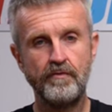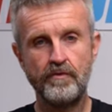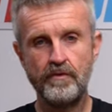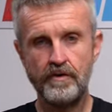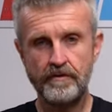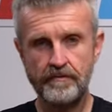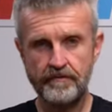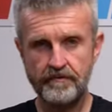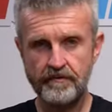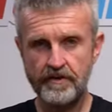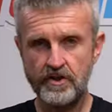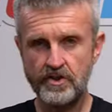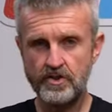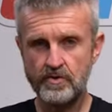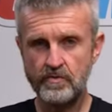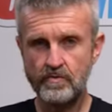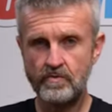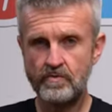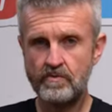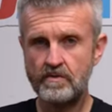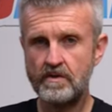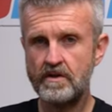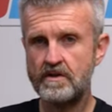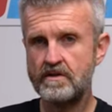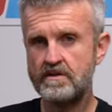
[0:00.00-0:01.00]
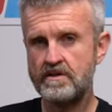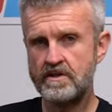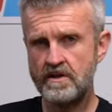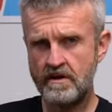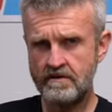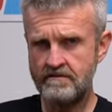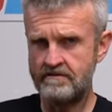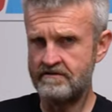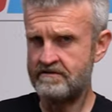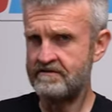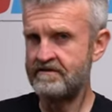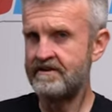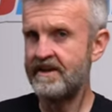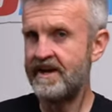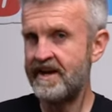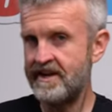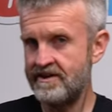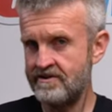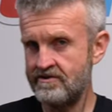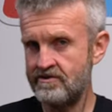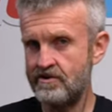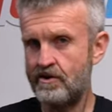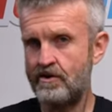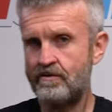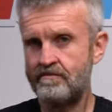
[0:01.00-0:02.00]
for an official Nolan
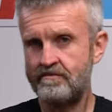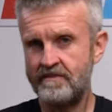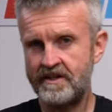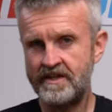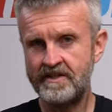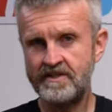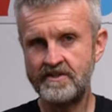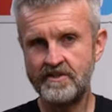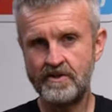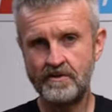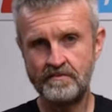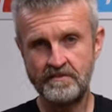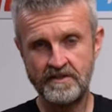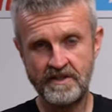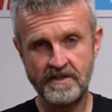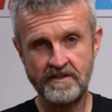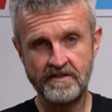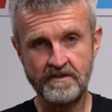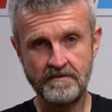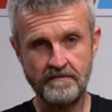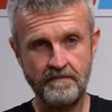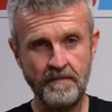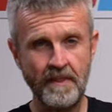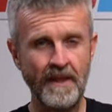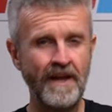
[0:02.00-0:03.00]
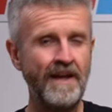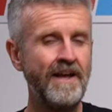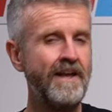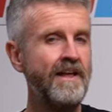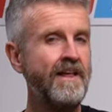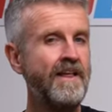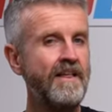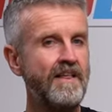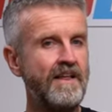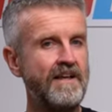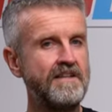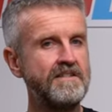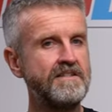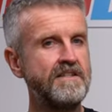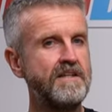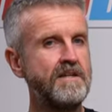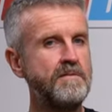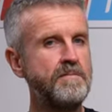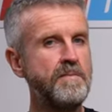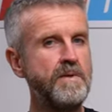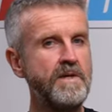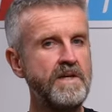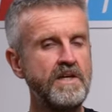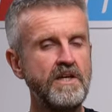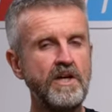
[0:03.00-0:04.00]
NCOM intercom system. That's going to
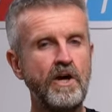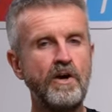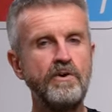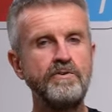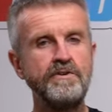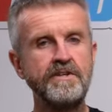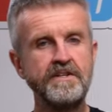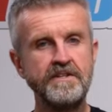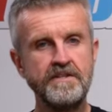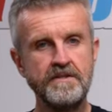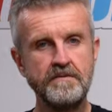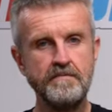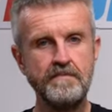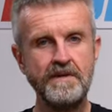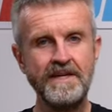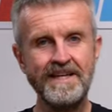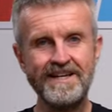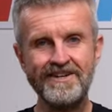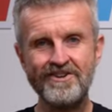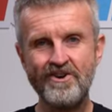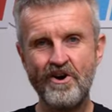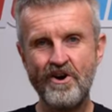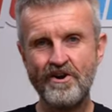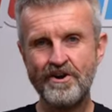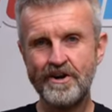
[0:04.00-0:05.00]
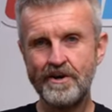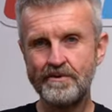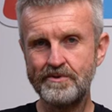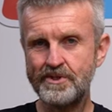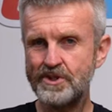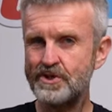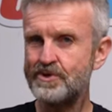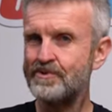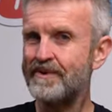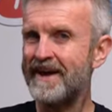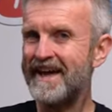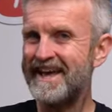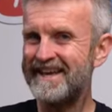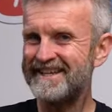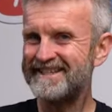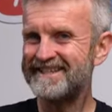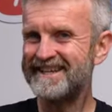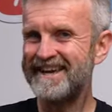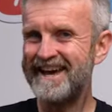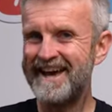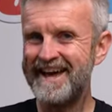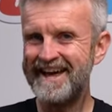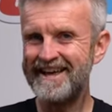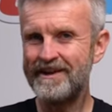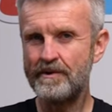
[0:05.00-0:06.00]
be coded the
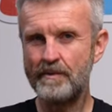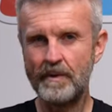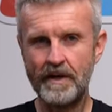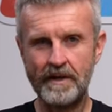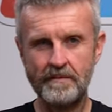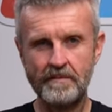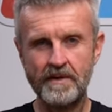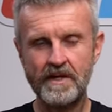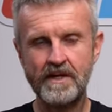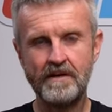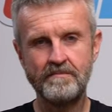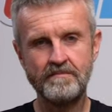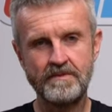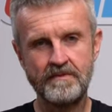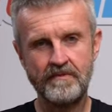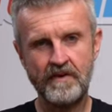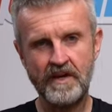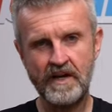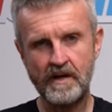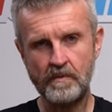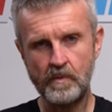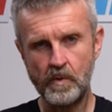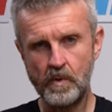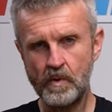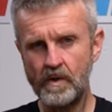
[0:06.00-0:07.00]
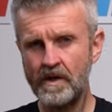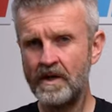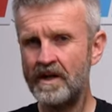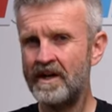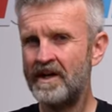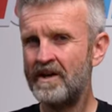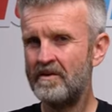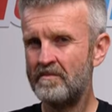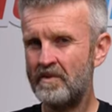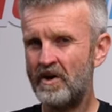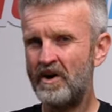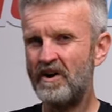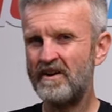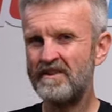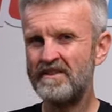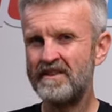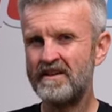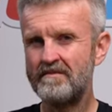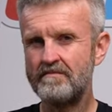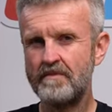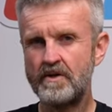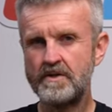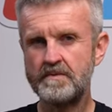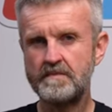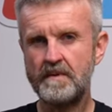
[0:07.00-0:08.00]
B902SK when it becomes available, but I think
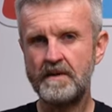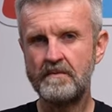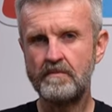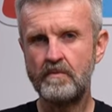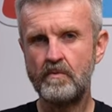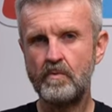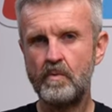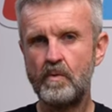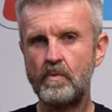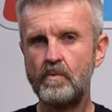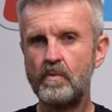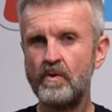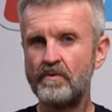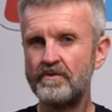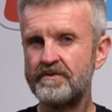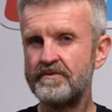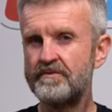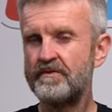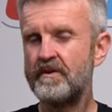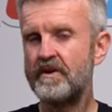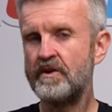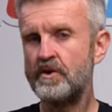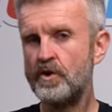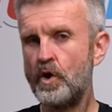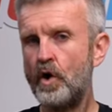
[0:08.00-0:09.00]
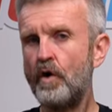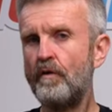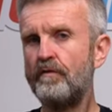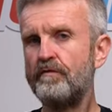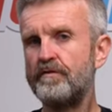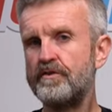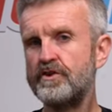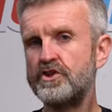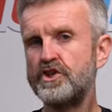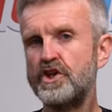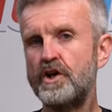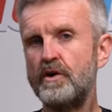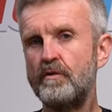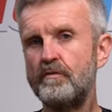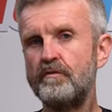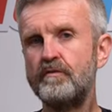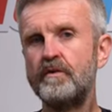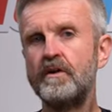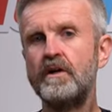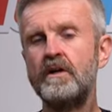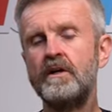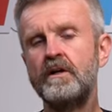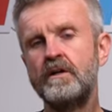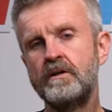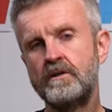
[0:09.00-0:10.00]
most people will want to fit an off-the-shelf
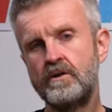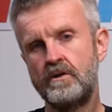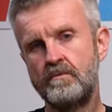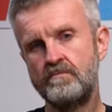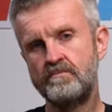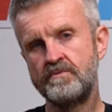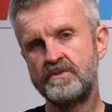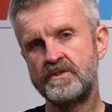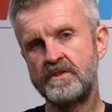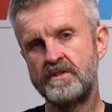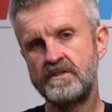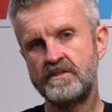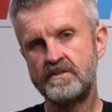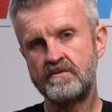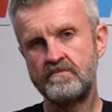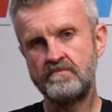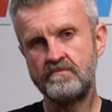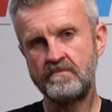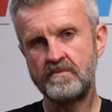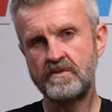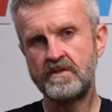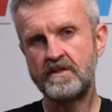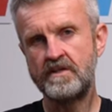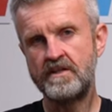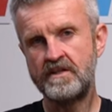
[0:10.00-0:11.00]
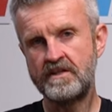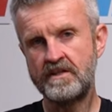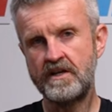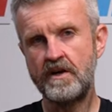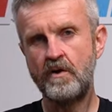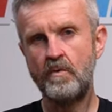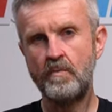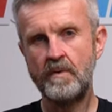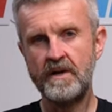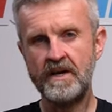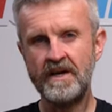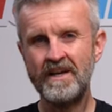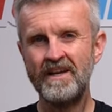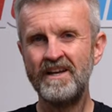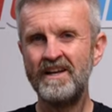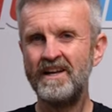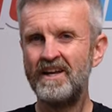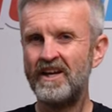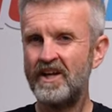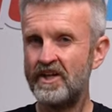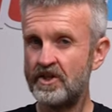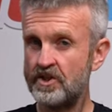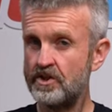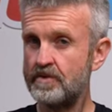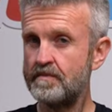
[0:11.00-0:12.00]
comm system to this helmet.
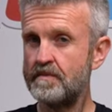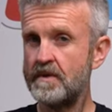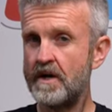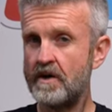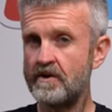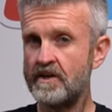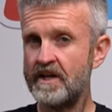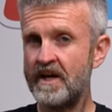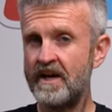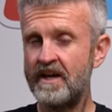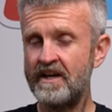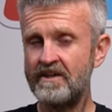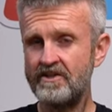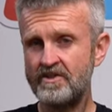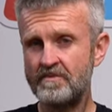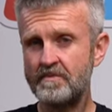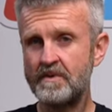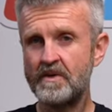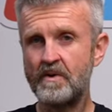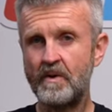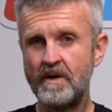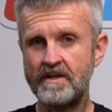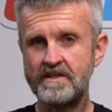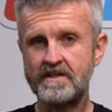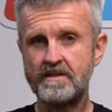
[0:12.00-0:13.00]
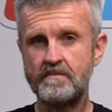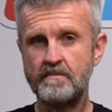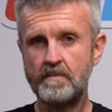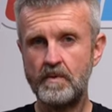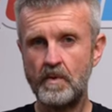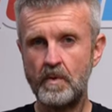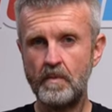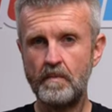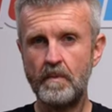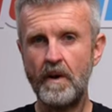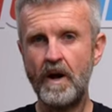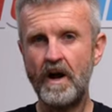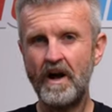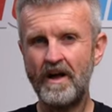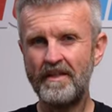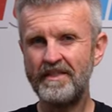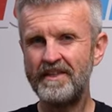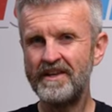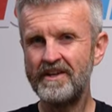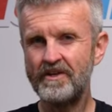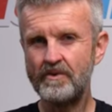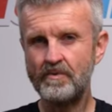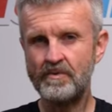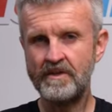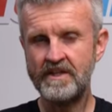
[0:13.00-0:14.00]
It should be okay, should be quite simple, but I
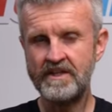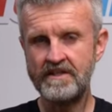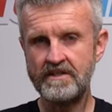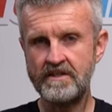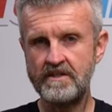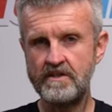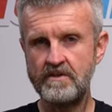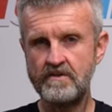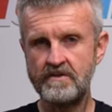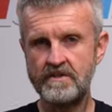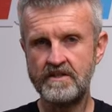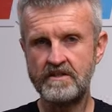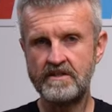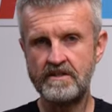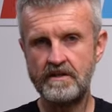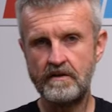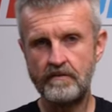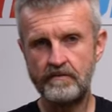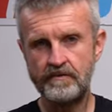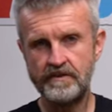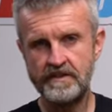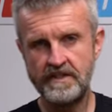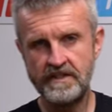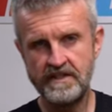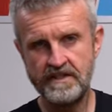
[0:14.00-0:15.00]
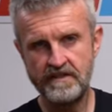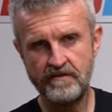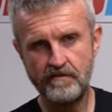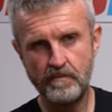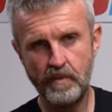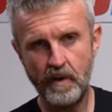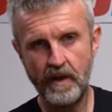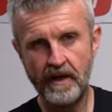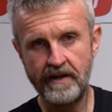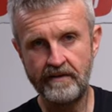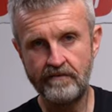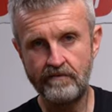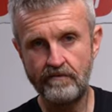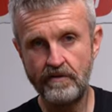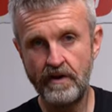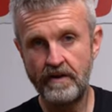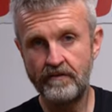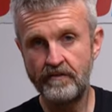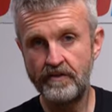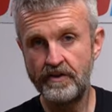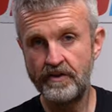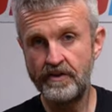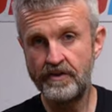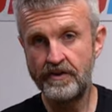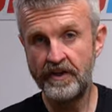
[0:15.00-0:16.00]
think you'll need to use the self-adhesive plate
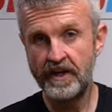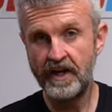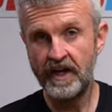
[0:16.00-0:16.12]
rather than the